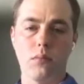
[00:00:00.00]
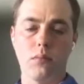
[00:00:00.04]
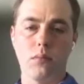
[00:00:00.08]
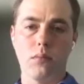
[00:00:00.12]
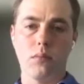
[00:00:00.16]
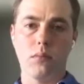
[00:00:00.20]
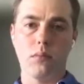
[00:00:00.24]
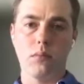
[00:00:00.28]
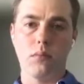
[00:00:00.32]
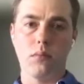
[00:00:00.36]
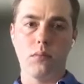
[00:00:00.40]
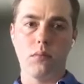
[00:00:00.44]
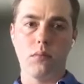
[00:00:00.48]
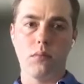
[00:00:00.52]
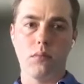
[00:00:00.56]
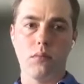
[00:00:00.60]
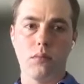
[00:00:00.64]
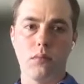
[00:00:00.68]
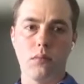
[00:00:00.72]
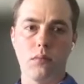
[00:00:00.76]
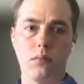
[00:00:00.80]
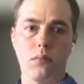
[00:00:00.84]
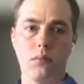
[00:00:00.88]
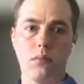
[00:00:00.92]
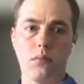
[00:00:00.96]

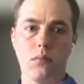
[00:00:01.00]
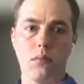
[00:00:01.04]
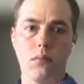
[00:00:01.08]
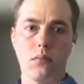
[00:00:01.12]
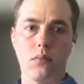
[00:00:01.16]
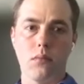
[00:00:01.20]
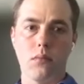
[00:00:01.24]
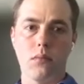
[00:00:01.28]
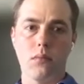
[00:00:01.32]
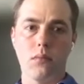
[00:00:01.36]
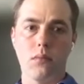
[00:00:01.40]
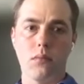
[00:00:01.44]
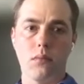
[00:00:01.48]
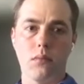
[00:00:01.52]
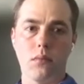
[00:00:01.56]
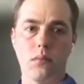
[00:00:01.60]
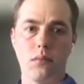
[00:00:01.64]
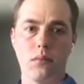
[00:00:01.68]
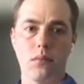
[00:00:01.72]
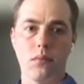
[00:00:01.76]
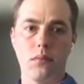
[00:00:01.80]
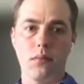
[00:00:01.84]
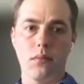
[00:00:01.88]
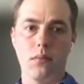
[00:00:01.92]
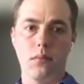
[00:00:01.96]

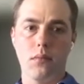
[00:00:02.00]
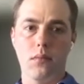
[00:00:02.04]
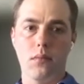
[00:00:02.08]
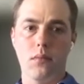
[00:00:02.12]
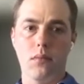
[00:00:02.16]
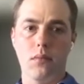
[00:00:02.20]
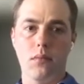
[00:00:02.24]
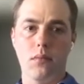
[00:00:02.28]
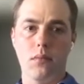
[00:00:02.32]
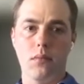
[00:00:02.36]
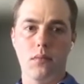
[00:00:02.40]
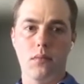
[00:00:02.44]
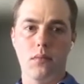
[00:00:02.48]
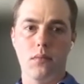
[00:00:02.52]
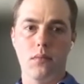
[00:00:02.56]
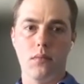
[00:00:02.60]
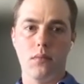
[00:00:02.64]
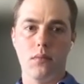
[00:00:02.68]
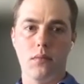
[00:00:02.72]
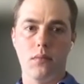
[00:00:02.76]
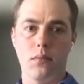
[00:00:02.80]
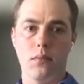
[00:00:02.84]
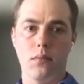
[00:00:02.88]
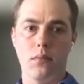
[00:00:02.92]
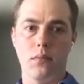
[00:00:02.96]

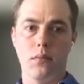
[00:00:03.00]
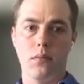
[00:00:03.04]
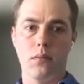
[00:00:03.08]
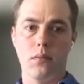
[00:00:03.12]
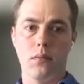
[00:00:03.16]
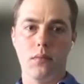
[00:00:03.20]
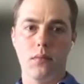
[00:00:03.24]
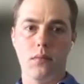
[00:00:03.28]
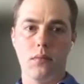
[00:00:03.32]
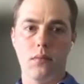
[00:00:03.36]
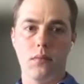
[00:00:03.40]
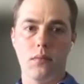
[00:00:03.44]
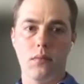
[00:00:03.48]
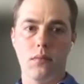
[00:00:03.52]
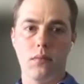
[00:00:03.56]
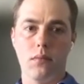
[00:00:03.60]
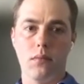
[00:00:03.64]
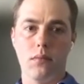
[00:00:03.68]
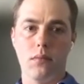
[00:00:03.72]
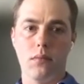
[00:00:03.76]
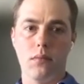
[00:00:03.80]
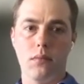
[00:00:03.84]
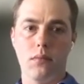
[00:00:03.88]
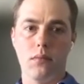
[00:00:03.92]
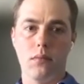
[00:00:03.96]

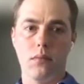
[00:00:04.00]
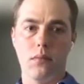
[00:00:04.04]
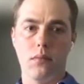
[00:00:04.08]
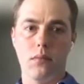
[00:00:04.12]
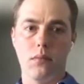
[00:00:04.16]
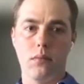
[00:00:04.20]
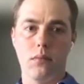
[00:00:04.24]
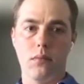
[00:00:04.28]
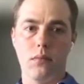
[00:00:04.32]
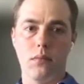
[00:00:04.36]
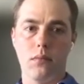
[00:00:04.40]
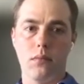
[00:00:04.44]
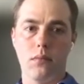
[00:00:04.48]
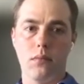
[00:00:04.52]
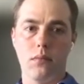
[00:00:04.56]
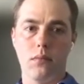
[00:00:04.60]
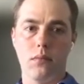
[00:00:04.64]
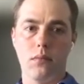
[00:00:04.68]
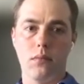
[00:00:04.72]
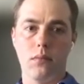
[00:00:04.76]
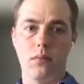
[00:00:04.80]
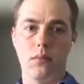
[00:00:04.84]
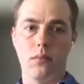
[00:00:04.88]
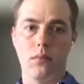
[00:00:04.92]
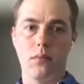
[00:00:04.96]

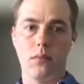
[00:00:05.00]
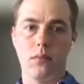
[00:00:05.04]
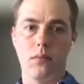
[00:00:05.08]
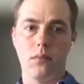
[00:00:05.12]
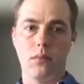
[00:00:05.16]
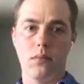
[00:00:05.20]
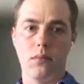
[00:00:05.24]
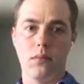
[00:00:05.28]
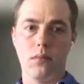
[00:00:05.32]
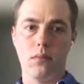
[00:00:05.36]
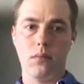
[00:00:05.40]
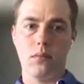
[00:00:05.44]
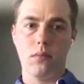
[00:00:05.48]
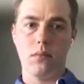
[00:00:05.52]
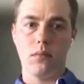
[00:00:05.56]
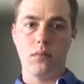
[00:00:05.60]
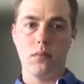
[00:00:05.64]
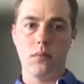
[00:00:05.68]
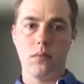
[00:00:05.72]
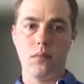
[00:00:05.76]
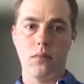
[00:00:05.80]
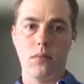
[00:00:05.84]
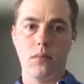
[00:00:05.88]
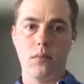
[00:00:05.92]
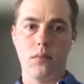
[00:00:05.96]

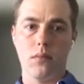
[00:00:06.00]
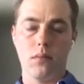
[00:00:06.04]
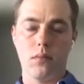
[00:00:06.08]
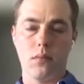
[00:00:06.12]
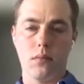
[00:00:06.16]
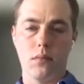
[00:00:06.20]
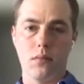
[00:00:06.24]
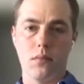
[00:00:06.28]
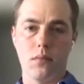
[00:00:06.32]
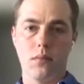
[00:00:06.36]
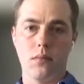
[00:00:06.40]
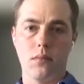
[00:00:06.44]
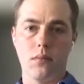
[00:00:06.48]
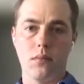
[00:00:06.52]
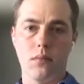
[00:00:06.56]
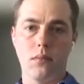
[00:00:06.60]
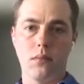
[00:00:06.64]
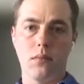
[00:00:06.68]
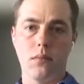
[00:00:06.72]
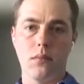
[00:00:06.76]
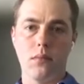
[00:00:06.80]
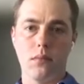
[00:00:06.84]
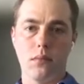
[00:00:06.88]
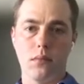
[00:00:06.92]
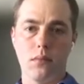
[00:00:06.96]

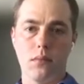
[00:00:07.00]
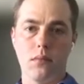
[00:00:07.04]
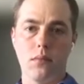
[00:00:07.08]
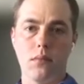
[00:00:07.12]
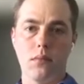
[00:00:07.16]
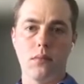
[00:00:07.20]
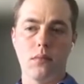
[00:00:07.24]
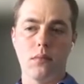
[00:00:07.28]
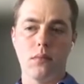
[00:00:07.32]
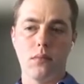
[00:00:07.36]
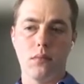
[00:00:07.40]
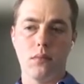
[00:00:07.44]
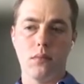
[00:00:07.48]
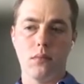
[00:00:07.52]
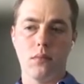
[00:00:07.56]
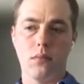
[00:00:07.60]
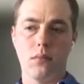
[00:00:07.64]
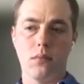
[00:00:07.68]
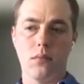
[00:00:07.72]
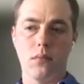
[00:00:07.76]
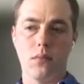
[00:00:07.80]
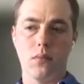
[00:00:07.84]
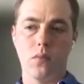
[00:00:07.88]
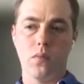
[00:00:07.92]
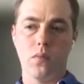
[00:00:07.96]
(not speaking)